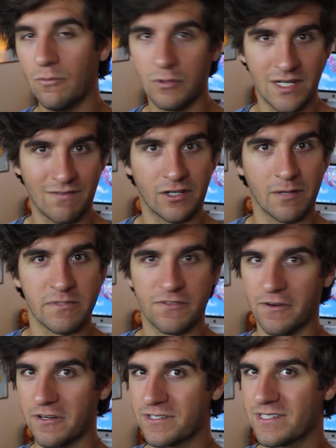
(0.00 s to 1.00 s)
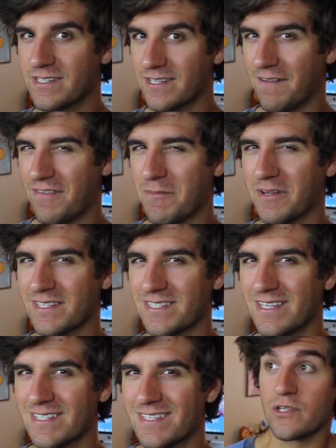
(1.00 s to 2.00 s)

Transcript: whichever comes first, if that makes sense.